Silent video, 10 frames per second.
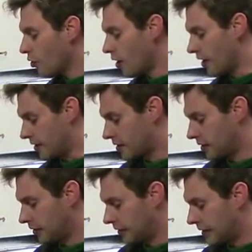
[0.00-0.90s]
Right,
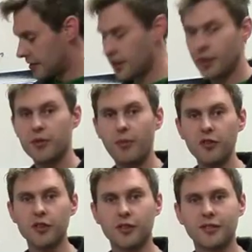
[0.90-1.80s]
it's time to
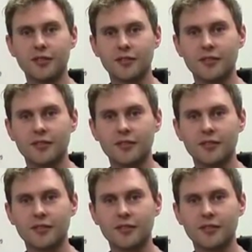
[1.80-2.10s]
bottle.